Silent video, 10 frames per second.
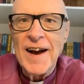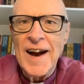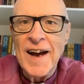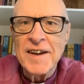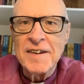
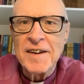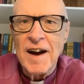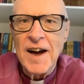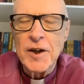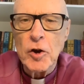And
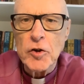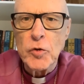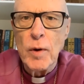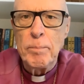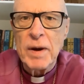I got
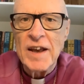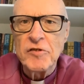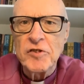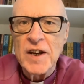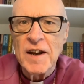to a
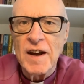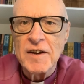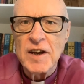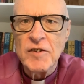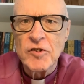place in
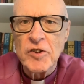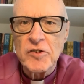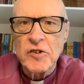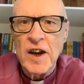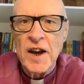
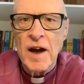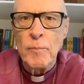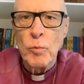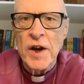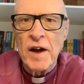
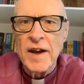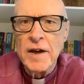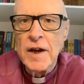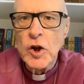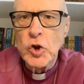1969 when I
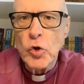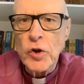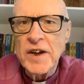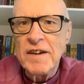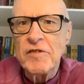
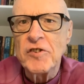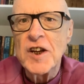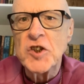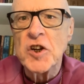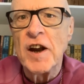took a
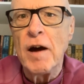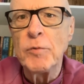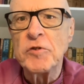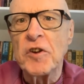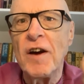decision. I
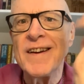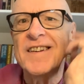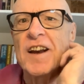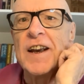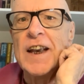was going
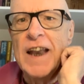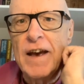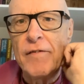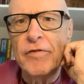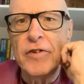to
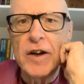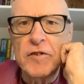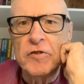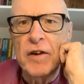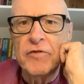live
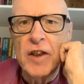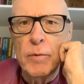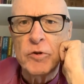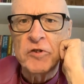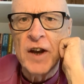as if
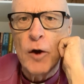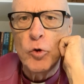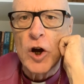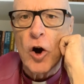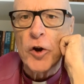there was no
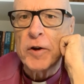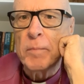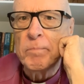God.